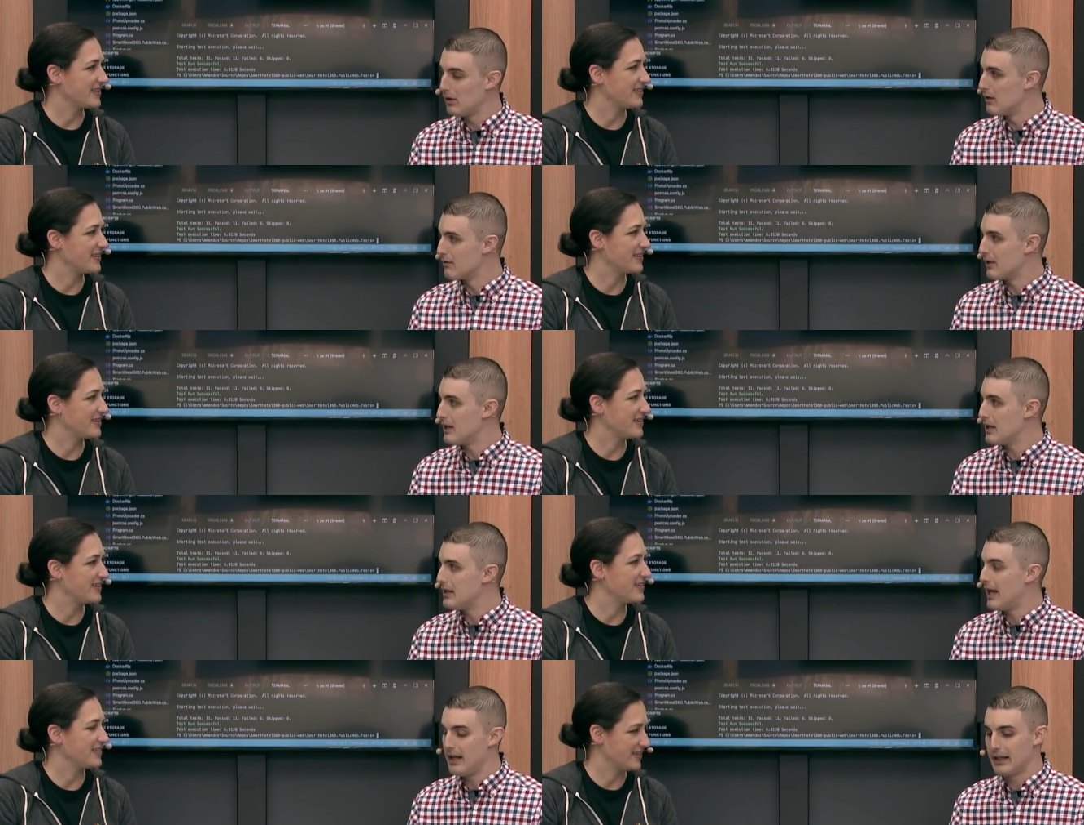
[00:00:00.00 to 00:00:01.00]
Speaker 1: over it and
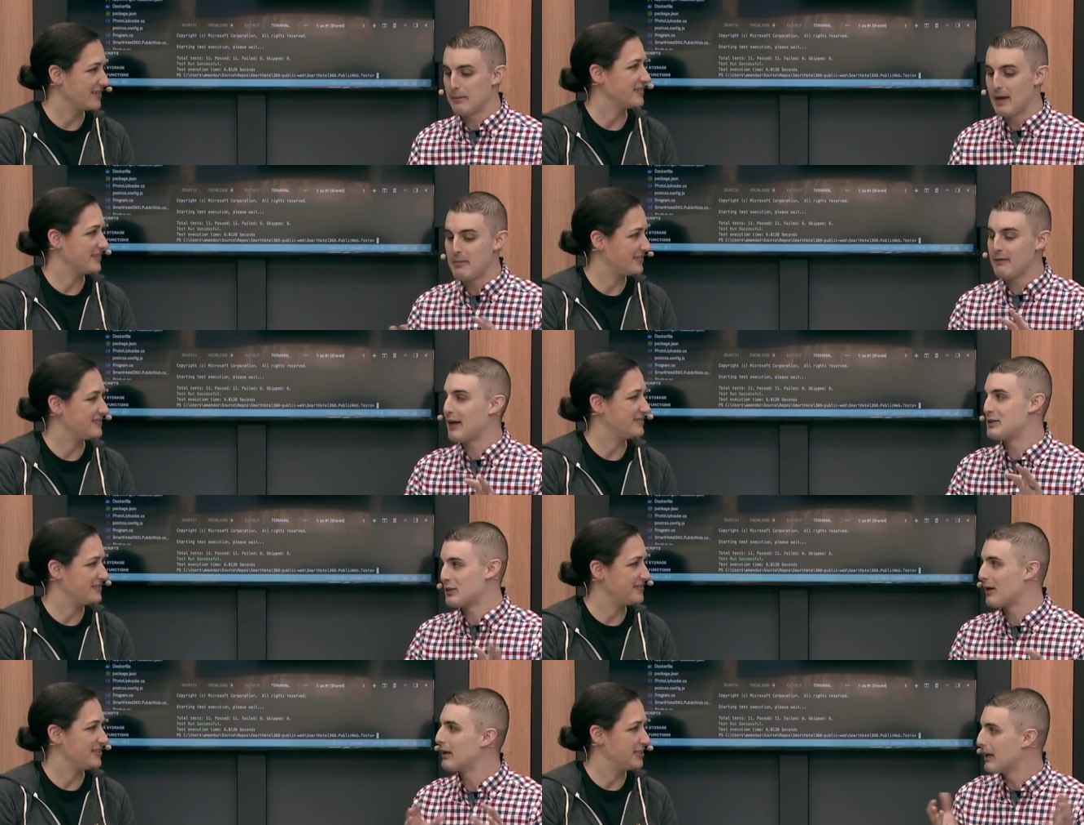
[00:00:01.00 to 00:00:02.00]
that like maybe if I
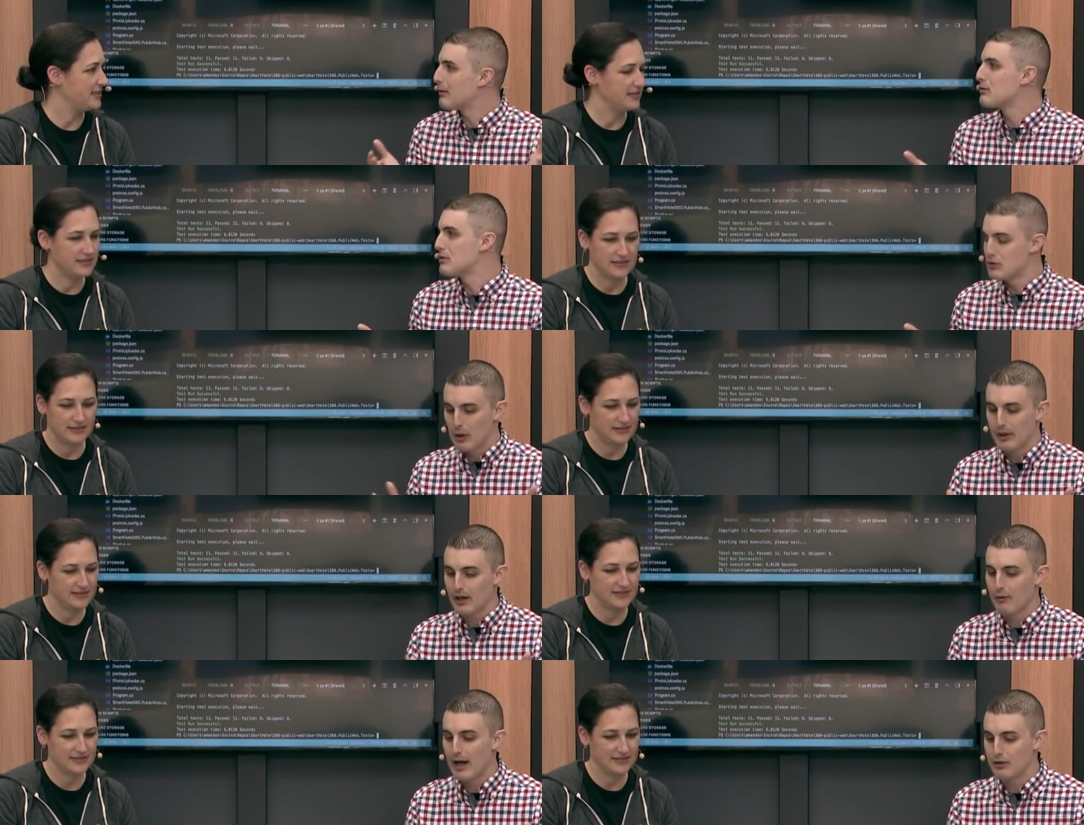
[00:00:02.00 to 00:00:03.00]
started like joking
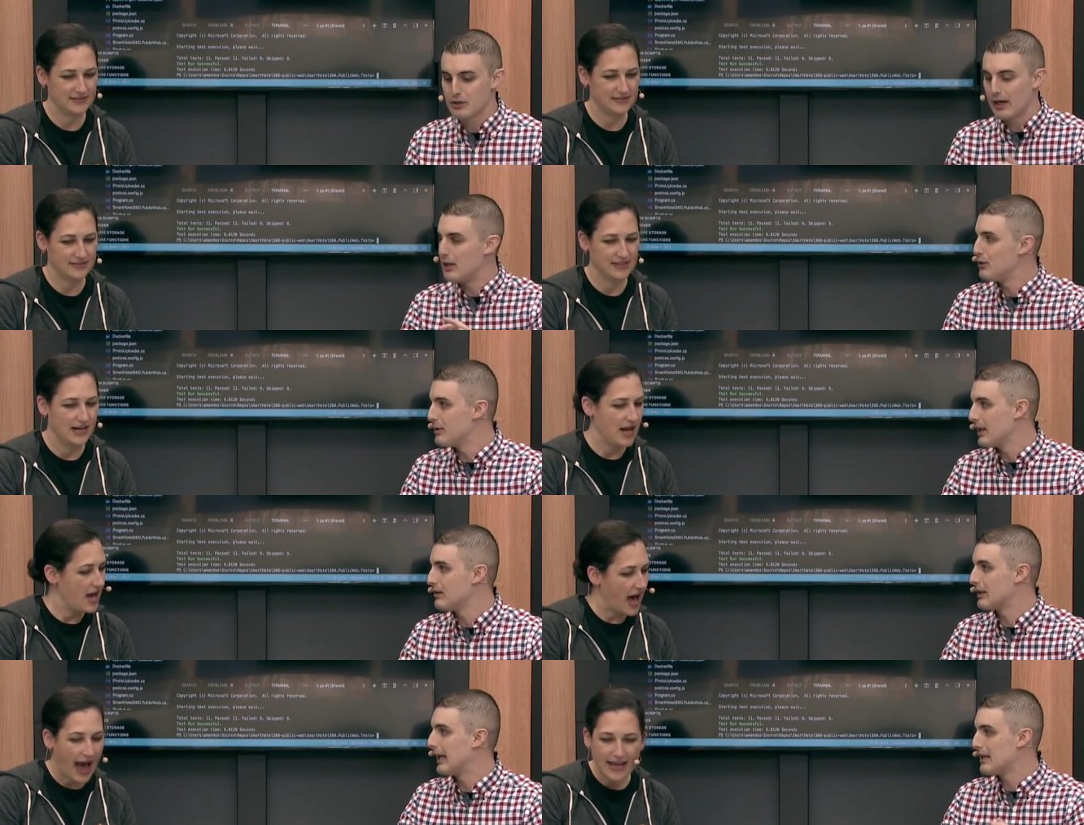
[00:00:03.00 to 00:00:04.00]
around trying to do
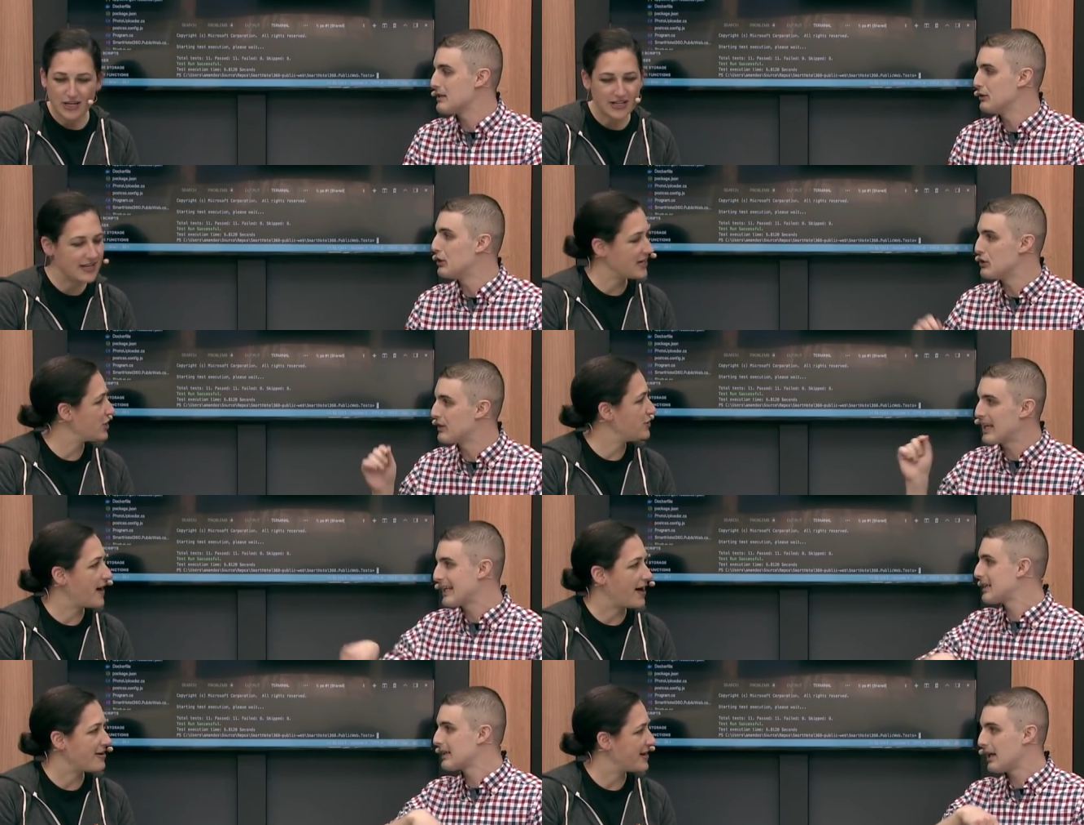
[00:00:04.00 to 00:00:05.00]
things to I could you kick you
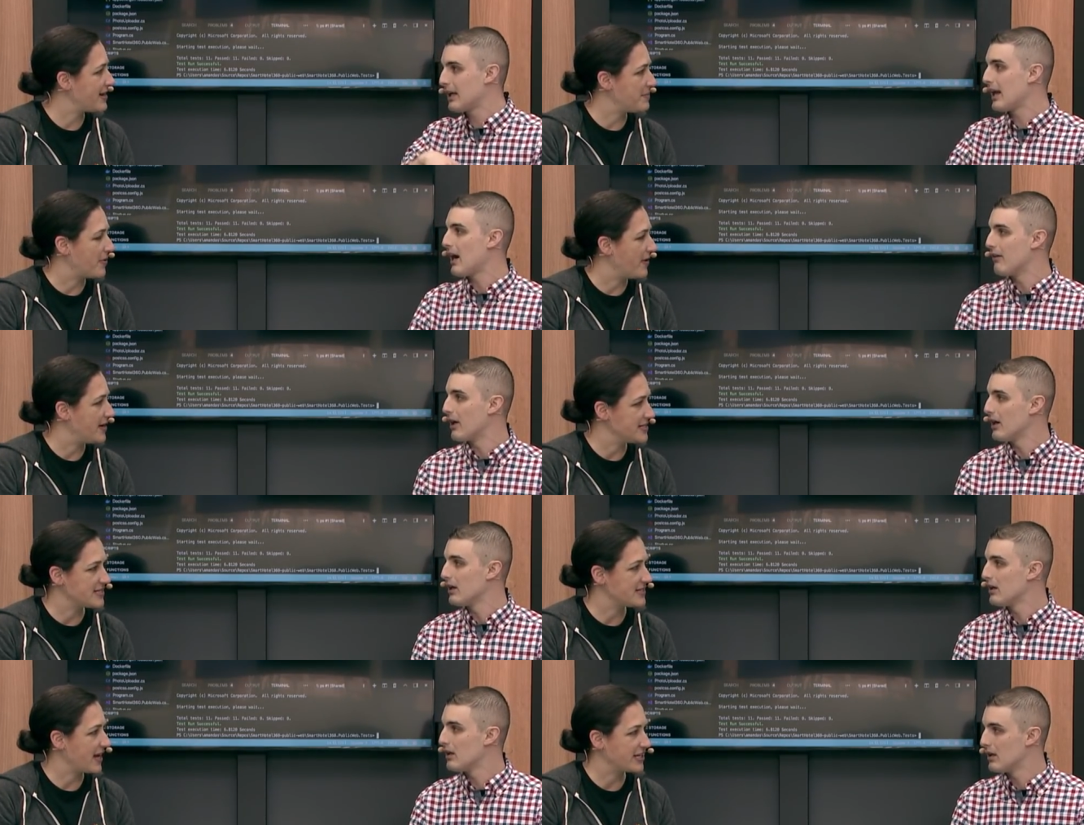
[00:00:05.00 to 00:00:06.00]
out at any point.
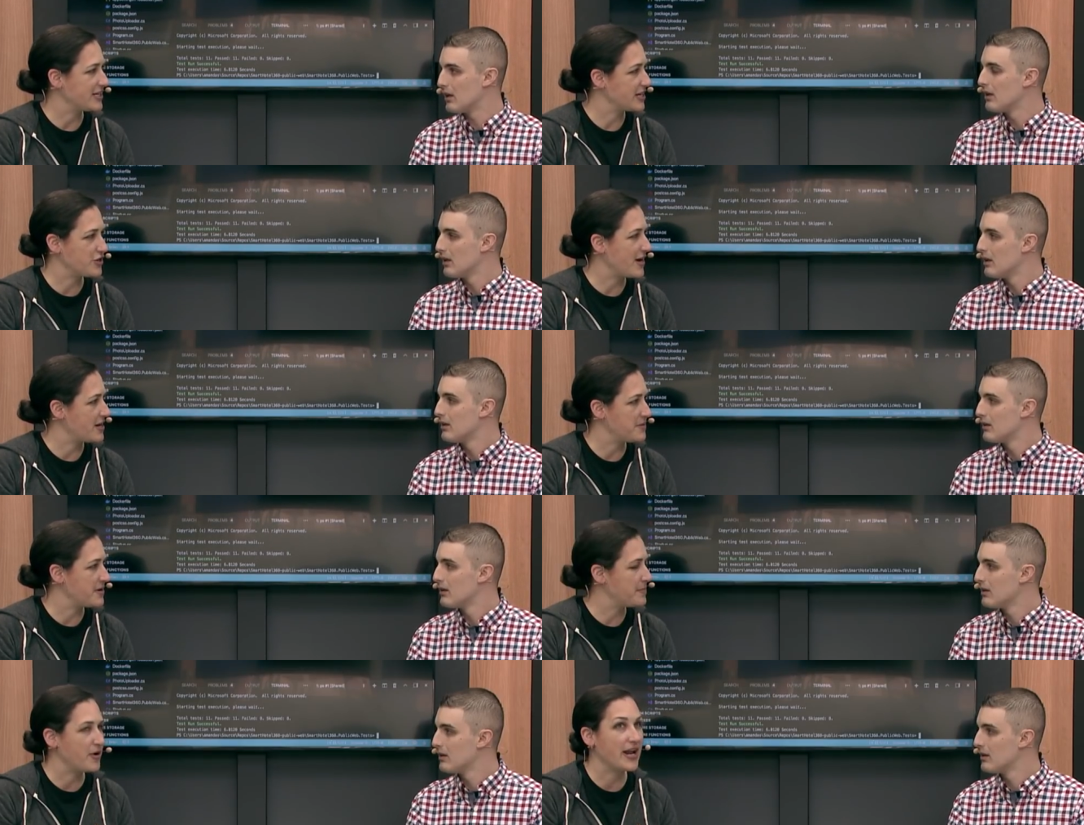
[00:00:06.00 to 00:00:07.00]
right?
Speaker 2: I could kick you out at
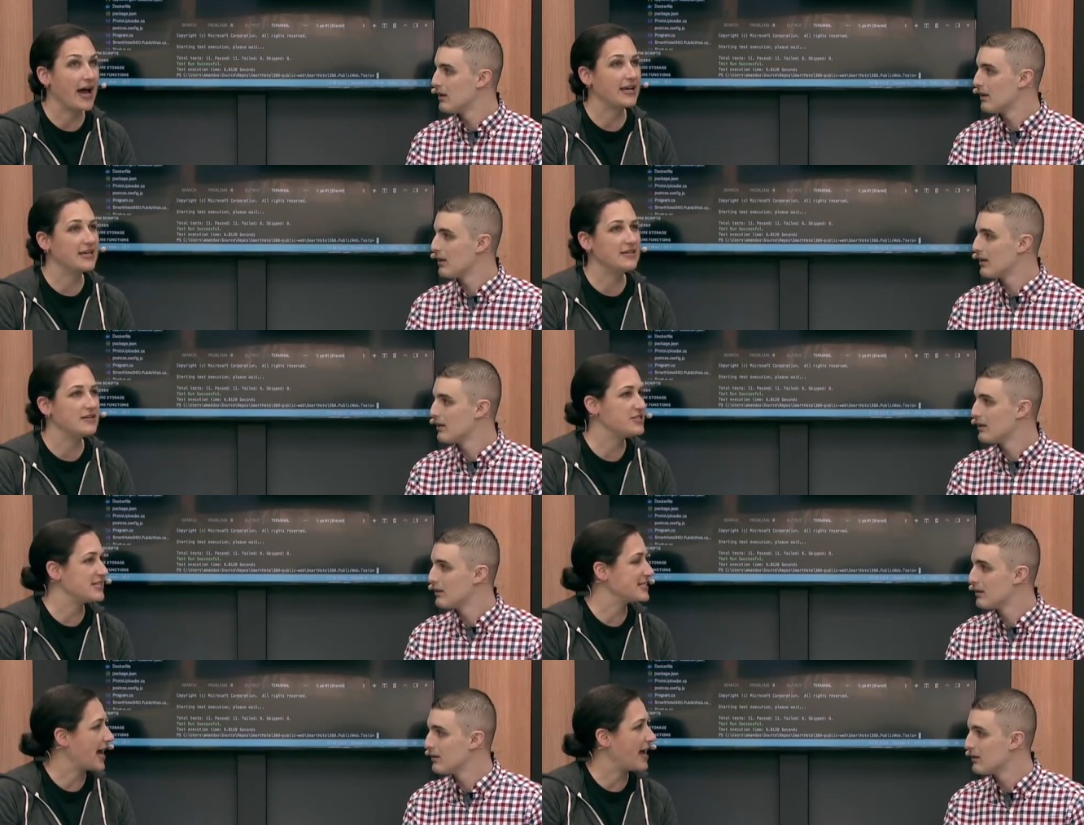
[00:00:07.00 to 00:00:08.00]
any point. I can
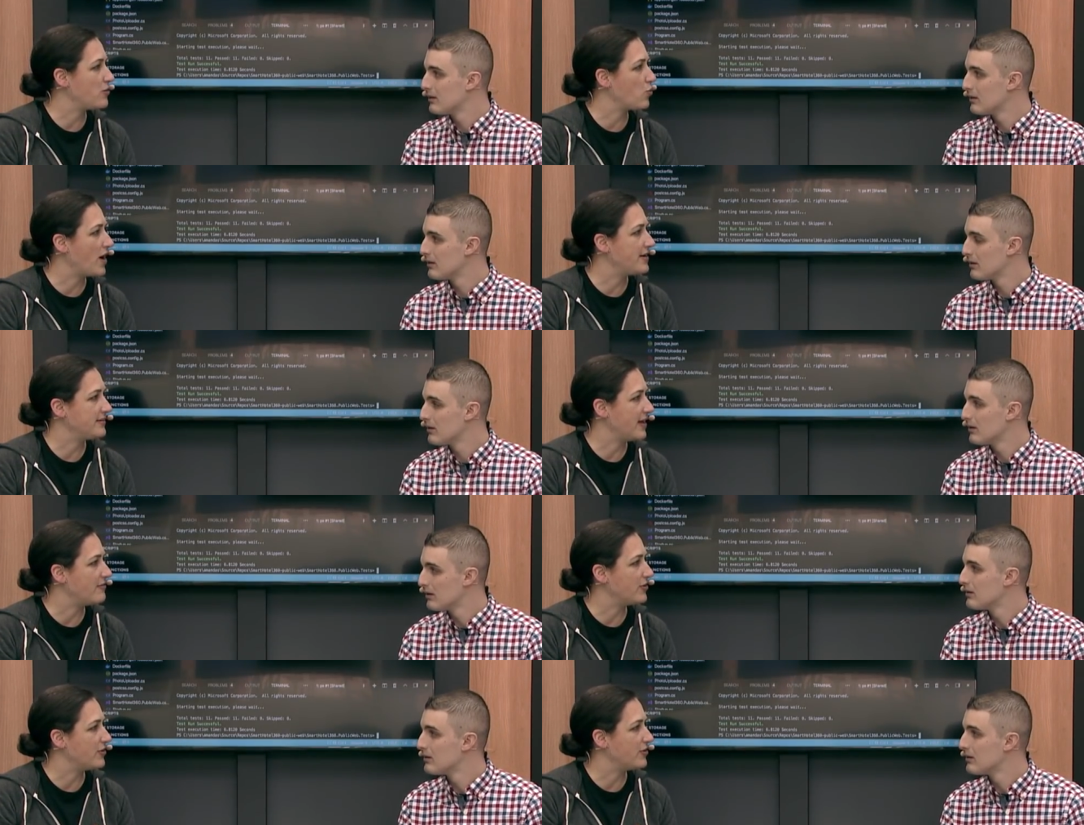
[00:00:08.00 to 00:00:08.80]
decide what level